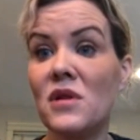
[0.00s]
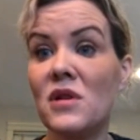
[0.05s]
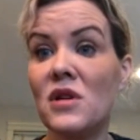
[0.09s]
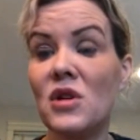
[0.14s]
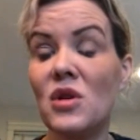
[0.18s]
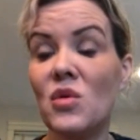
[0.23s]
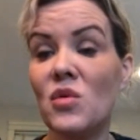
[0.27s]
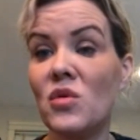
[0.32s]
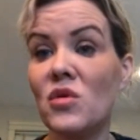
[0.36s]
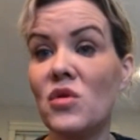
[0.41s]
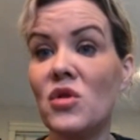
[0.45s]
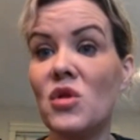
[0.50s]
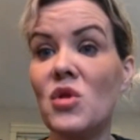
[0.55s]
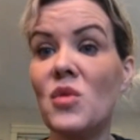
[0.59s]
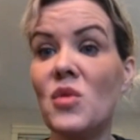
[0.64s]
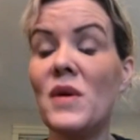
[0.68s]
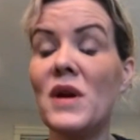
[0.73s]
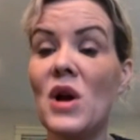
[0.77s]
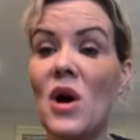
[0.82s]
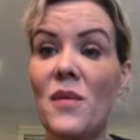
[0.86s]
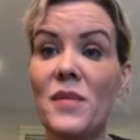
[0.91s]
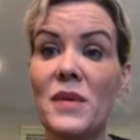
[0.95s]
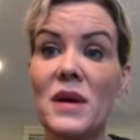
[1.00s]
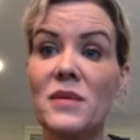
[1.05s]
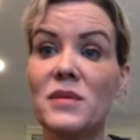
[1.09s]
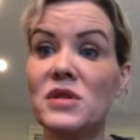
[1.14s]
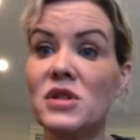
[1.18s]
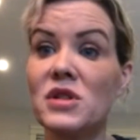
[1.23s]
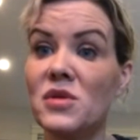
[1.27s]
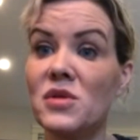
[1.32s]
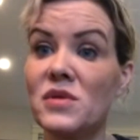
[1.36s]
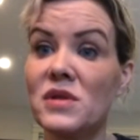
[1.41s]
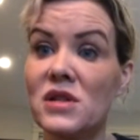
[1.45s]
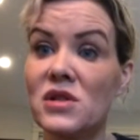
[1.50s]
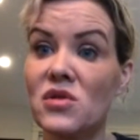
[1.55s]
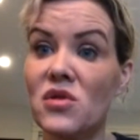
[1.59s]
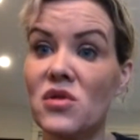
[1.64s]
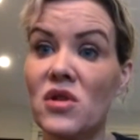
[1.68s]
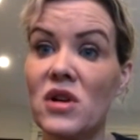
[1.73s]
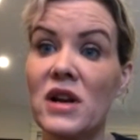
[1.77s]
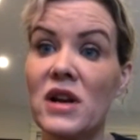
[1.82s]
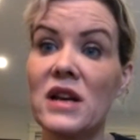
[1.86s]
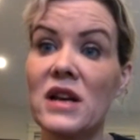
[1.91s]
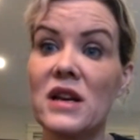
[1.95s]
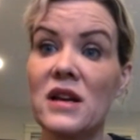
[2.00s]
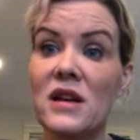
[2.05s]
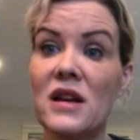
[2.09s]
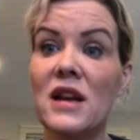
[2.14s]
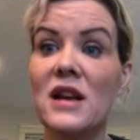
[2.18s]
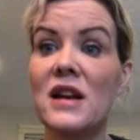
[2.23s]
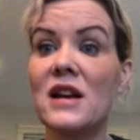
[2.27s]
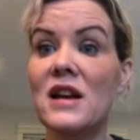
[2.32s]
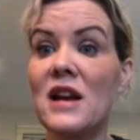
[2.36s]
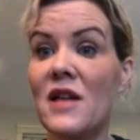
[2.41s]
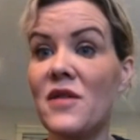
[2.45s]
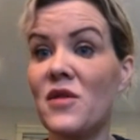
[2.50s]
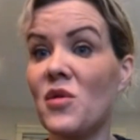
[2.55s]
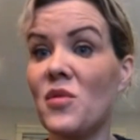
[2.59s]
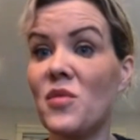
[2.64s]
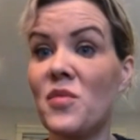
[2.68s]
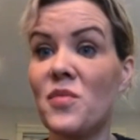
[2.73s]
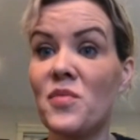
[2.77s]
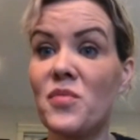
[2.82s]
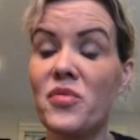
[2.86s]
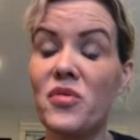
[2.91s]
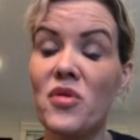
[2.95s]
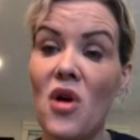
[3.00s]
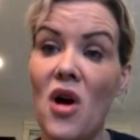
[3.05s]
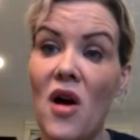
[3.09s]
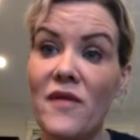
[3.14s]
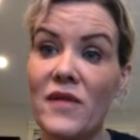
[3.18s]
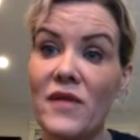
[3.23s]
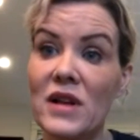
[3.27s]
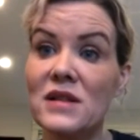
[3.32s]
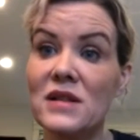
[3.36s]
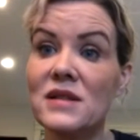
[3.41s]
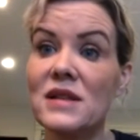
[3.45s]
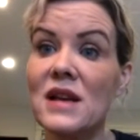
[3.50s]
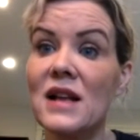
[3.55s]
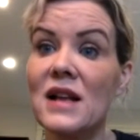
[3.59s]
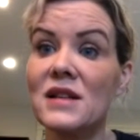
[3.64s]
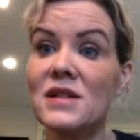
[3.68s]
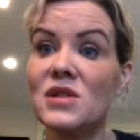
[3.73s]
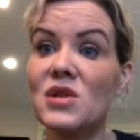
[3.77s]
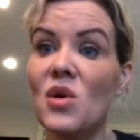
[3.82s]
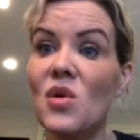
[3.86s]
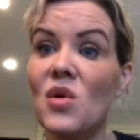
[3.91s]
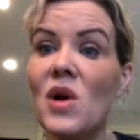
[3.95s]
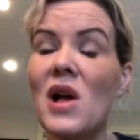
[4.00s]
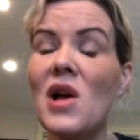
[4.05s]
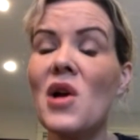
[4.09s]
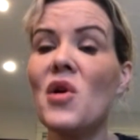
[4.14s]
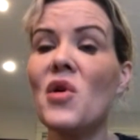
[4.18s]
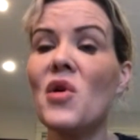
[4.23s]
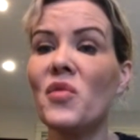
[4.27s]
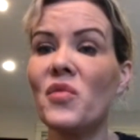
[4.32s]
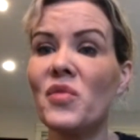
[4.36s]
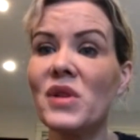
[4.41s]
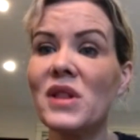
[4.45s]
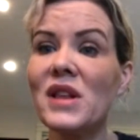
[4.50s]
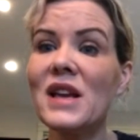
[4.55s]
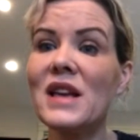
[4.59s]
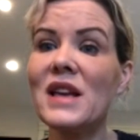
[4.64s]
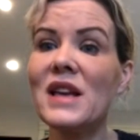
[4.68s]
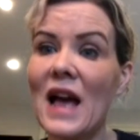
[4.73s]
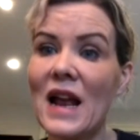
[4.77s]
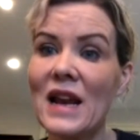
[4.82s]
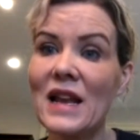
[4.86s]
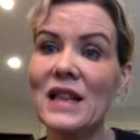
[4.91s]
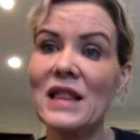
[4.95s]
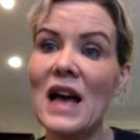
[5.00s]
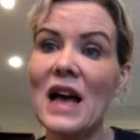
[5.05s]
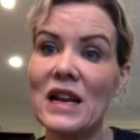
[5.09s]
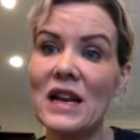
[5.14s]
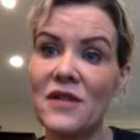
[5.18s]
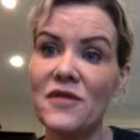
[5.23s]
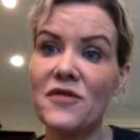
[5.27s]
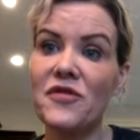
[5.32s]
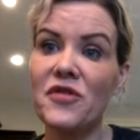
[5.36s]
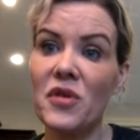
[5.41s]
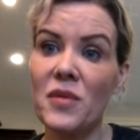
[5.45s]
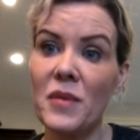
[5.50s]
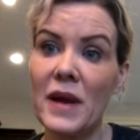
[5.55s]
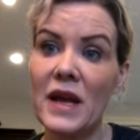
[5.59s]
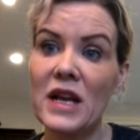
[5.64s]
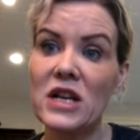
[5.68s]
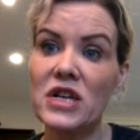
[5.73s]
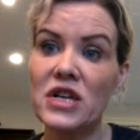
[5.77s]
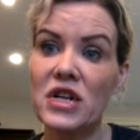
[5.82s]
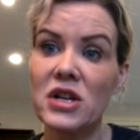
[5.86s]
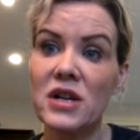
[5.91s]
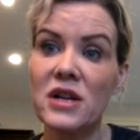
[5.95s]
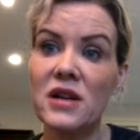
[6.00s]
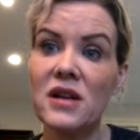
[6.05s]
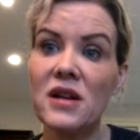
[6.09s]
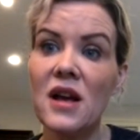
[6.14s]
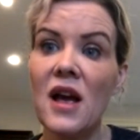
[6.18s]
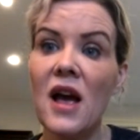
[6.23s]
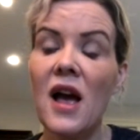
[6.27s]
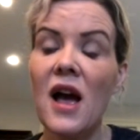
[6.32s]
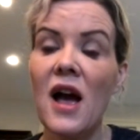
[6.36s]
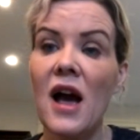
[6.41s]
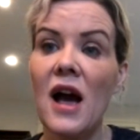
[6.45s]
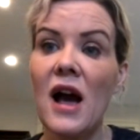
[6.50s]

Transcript: you know, you may not be able to use a surrogate in another province. And so really getting that information,